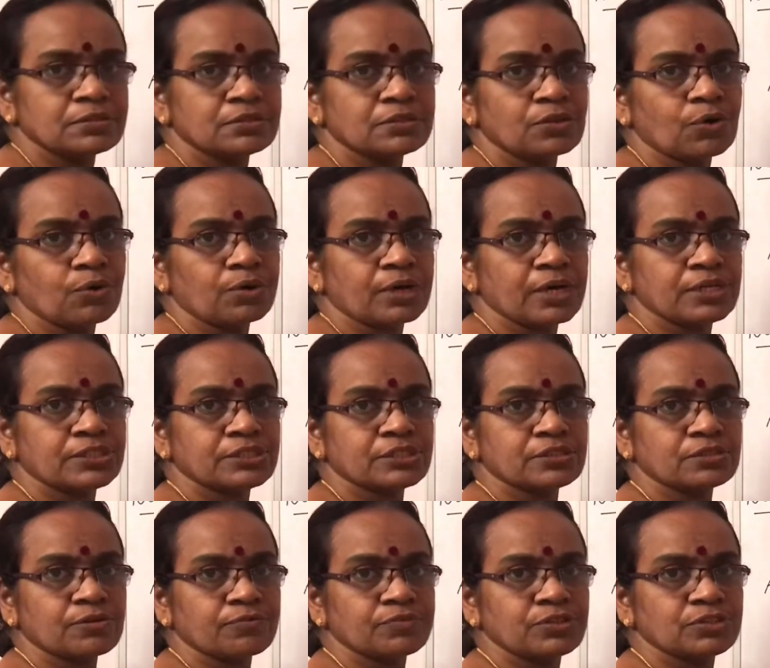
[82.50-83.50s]
the
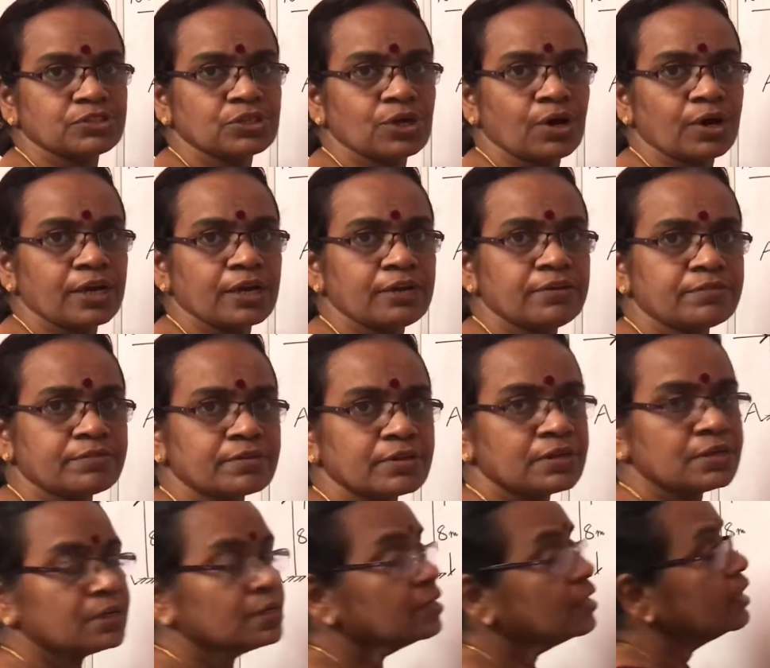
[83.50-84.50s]
rotations of the
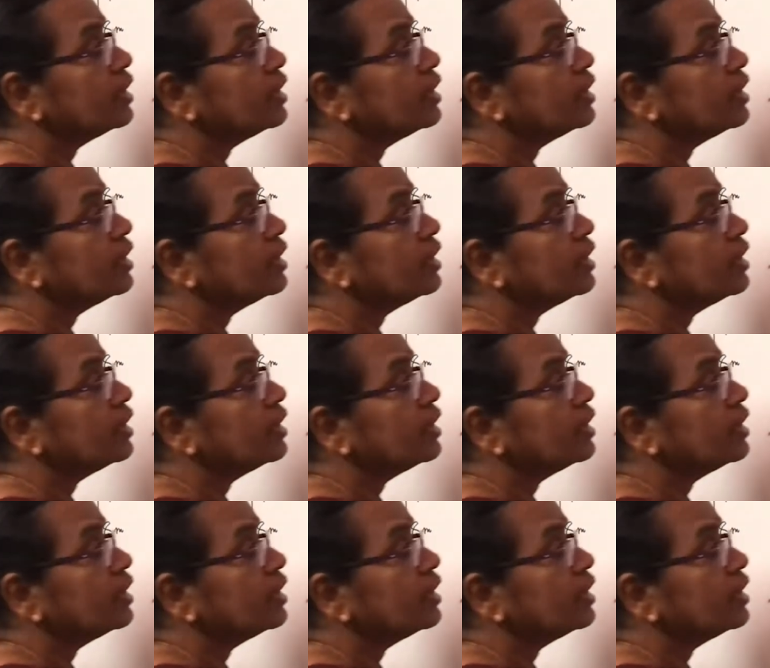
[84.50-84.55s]
joints.